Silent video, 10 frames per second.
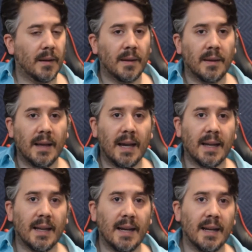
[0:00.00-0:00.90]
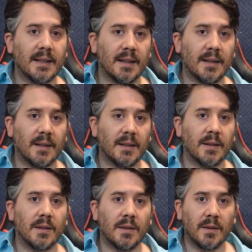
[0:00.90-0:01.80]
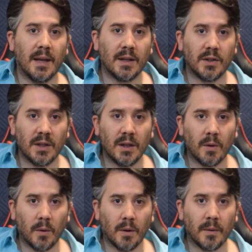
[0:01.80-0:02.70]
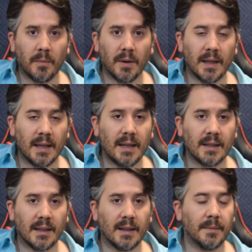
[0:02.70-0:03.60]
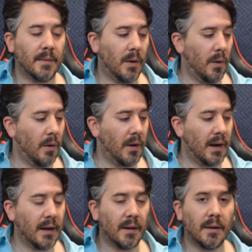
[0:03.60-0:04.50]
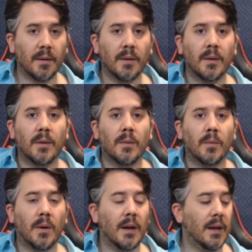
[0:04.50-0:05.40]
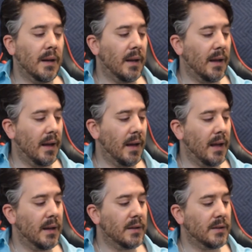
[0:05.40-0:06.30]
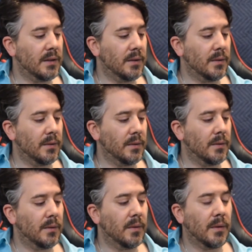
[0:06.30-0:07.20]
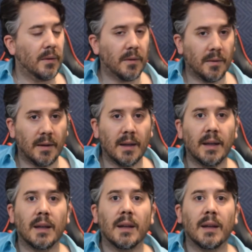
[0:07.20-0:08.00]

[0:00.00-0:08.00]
that connects us to that G chord pretty easily. Or I can go 1 and 2, 3.